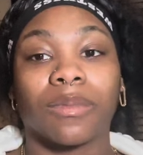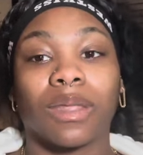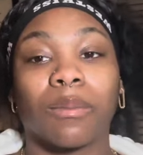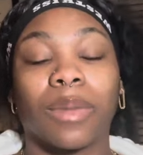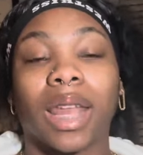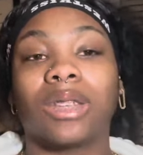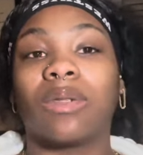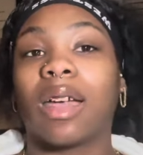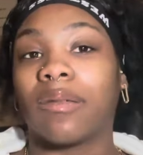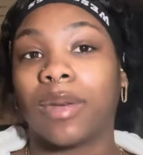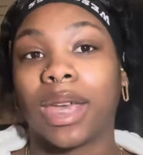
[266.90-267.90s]
But I do
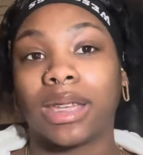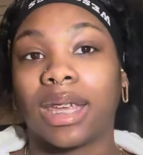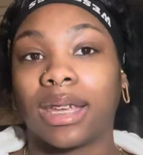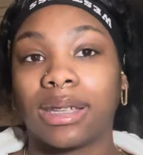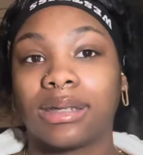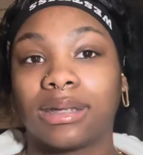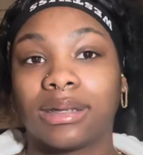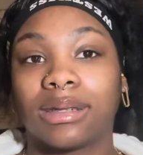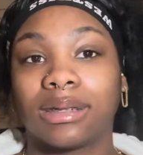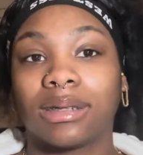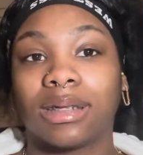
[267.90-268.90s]
have bad days.
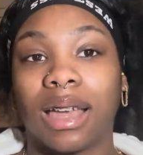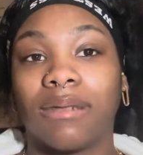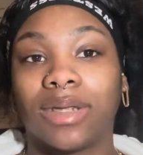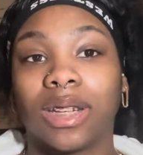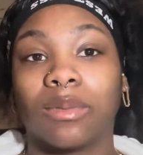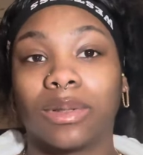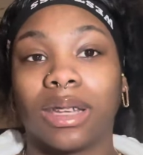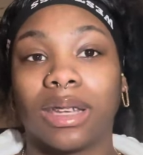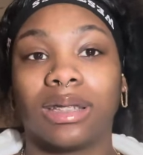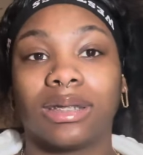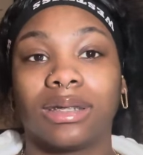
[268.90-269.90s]
I have terrible
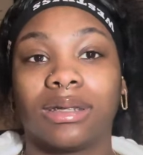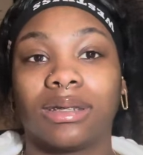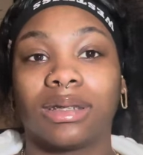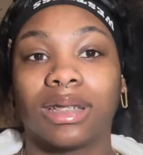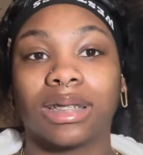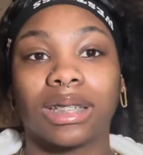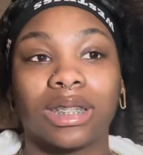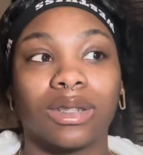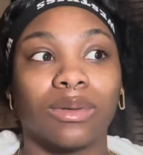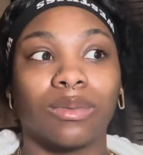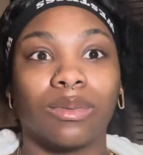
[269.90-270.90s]
days because I
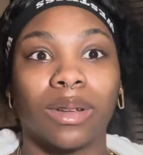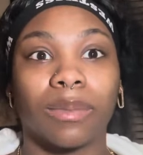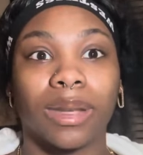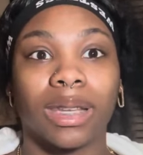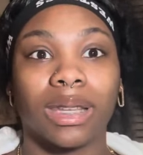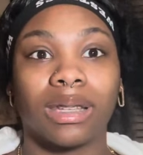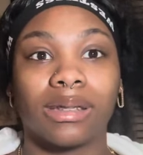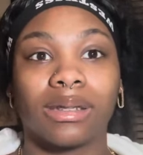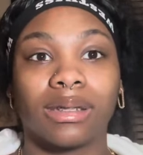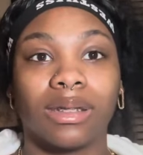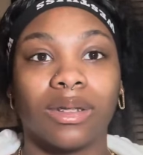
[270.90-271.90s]
still want to be,
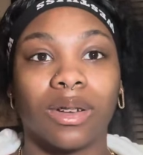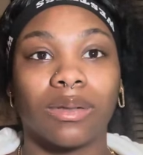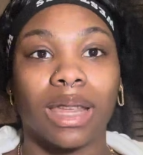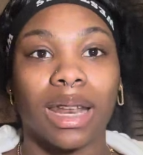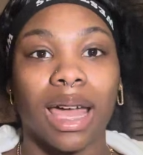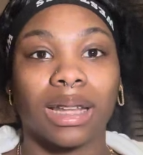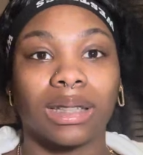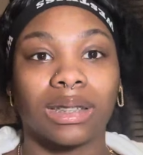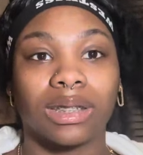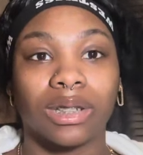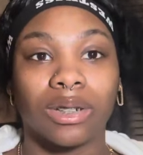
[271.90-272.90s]
you know, that
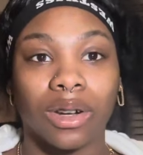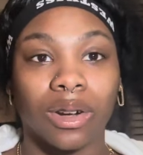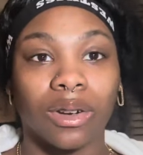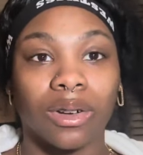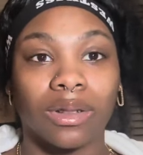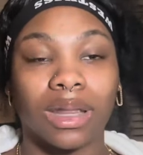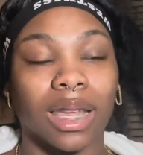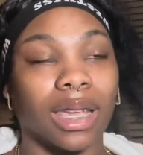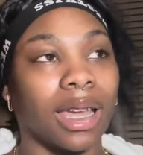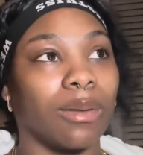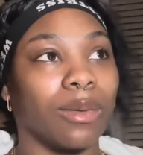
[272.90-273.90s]
idealistic girl.
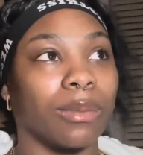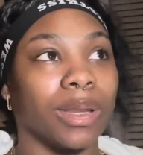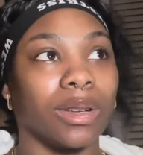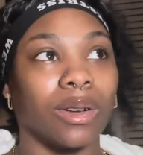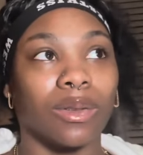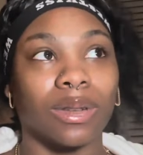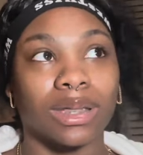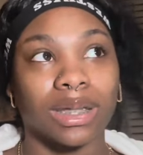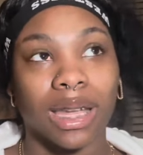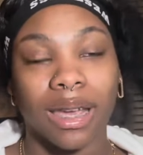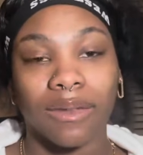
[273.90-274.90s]
Like, I want to be the girl who
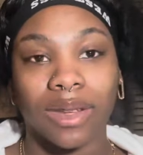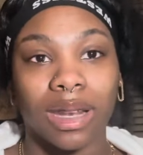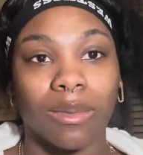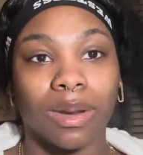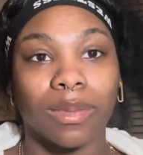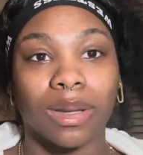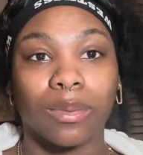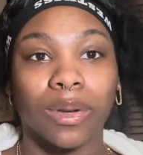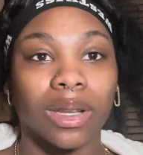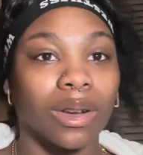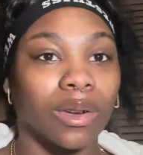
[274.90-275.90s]
doesn't have it. I want to be the
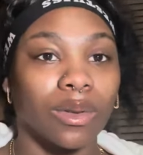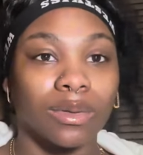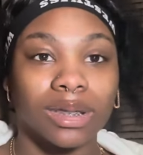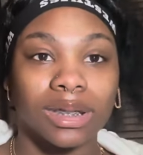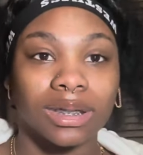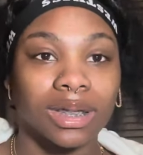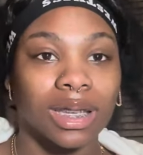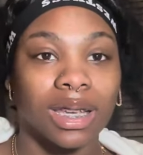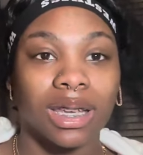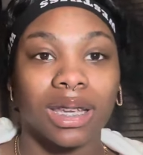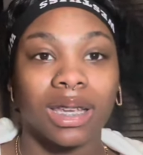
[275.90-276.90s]
pretty girl
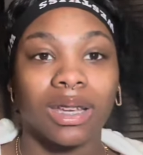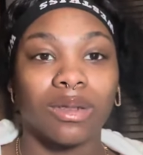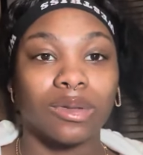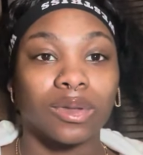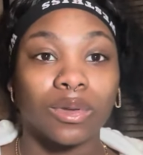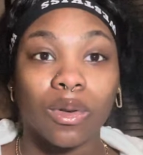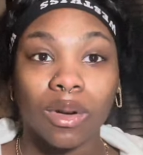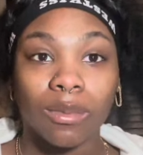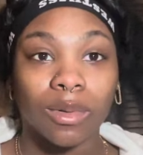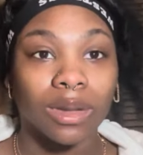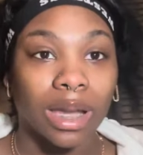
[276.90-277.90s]
who's
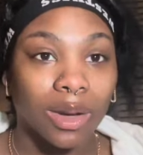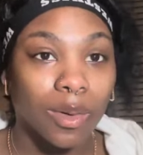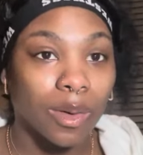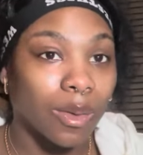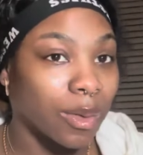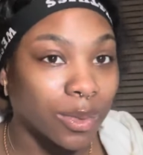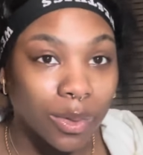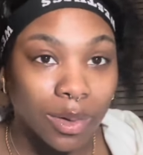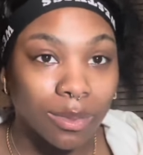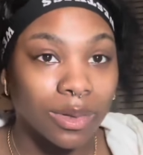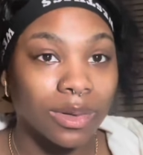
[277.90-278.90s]
normal, like quote unquote
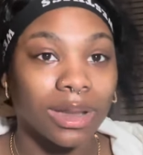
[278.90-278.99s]
normal.